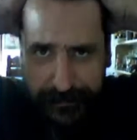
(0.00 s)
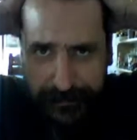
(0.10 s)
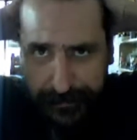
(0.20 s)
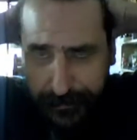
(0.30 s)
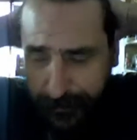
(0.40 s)
y
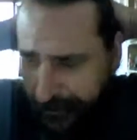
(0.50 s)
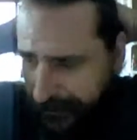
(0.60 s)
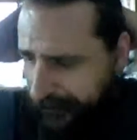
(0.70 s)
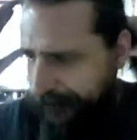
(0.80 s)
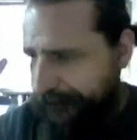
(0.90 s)

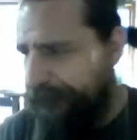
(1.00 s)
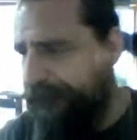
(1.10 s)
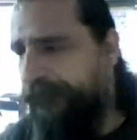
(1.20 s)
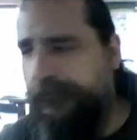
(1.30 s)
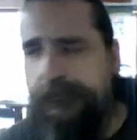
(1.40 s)
señores,
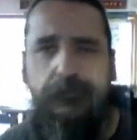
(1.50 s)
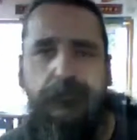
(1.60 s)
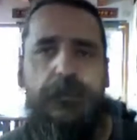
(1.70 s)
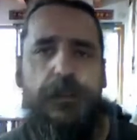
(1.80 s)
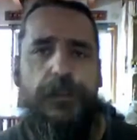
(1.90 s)

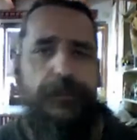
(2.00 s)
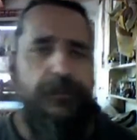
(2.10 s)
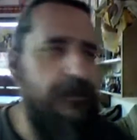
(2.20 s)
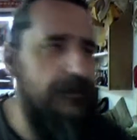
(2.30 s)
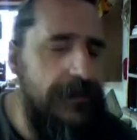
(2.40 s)

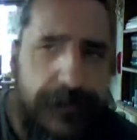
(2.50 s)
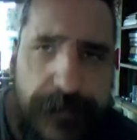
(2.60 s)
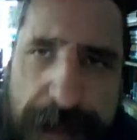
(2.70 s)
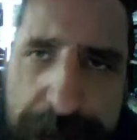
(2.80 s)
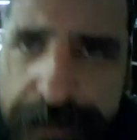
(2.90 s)
this is
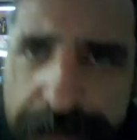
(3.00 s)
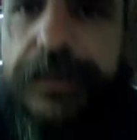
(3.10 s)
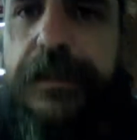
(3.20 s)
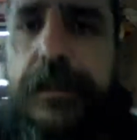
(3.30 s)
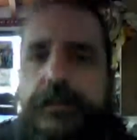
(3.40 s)
my
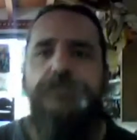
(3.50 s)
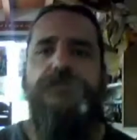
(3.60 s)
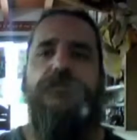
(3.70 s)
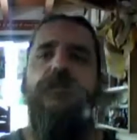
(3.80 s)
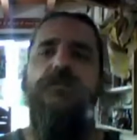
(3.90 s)
English
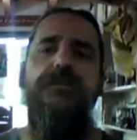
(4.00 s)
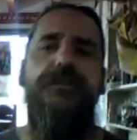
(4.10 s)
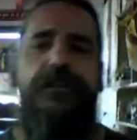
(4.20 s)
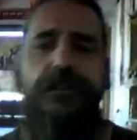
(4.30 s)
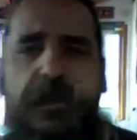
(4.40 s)

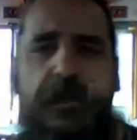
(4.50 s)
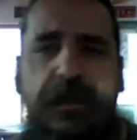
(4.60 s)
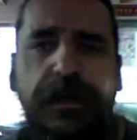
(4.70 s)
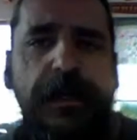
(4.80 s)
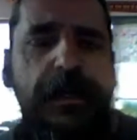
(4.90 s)
version
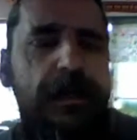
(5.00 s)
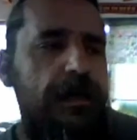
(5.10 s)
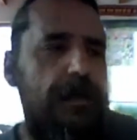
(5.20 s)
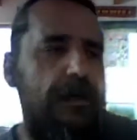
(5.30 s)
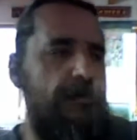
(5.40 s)

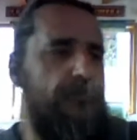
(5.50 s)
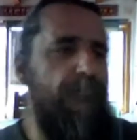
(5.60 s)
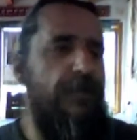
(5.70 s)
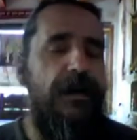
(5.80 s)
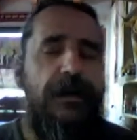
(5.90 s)
of
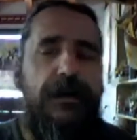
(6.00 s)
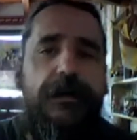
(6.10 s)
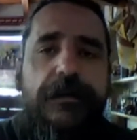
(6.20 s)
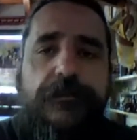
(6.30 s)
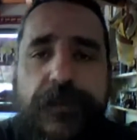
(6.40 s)
my
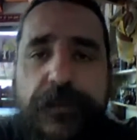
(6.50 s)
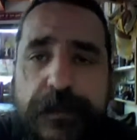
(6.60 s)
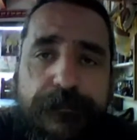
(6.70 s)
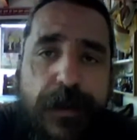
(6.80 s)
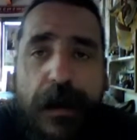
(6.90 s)
very
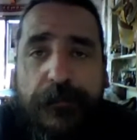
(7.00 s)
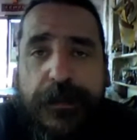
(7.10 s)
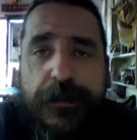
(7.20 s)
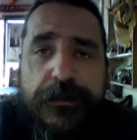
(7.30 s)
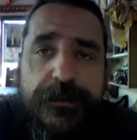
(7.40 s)

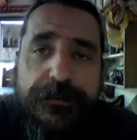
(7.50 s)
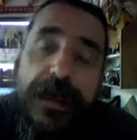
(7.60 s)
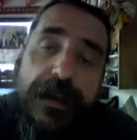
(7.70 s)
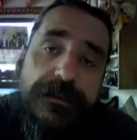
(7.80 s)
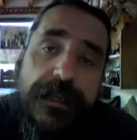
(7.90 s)
popular
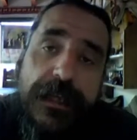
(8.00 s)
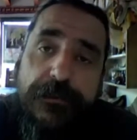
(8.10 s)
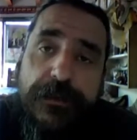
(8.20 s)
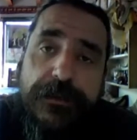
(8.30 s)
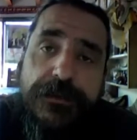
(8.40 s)
Spanish
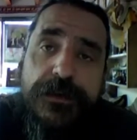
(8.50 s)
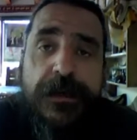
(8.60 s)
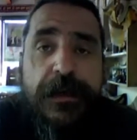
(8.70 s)
language